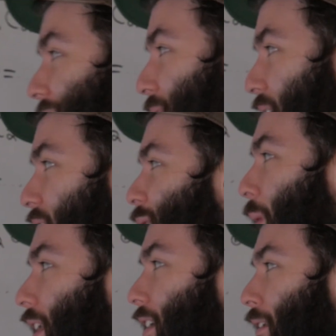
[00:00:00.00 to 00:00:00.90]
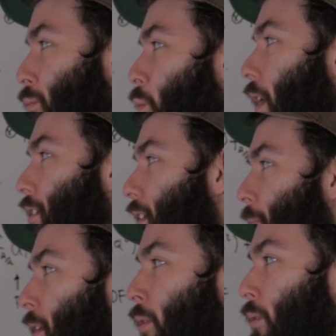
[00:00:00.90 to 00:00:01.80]
evaluated at what.
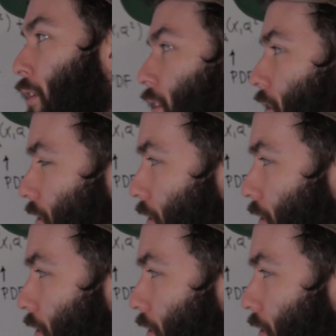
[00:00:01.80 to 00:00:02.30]
Am I holding the